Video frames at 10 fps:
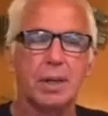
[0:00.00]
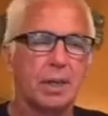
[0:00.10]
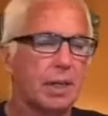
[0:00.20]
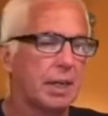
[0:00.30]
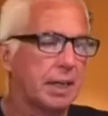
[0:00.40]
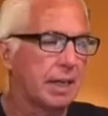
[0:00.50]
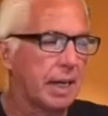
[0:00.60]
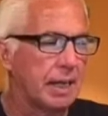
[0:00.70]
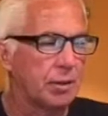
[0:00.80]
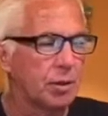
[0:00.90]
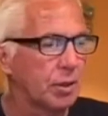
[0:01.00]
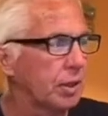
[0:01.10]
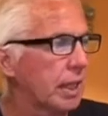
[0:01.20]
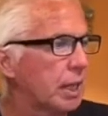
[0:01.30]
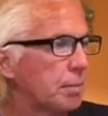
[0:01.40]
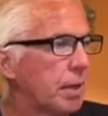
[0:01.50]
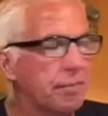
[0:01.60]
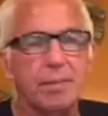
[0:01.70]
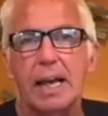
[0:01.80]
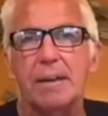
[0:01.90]
I had heard a lot
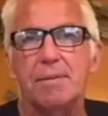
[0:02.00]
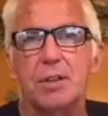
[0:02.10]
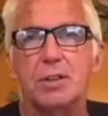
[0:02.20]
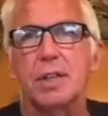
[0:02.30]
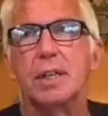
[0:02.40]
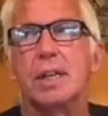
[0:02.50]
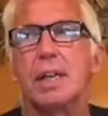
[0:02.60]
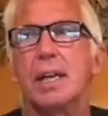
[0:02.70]
about fly fishing.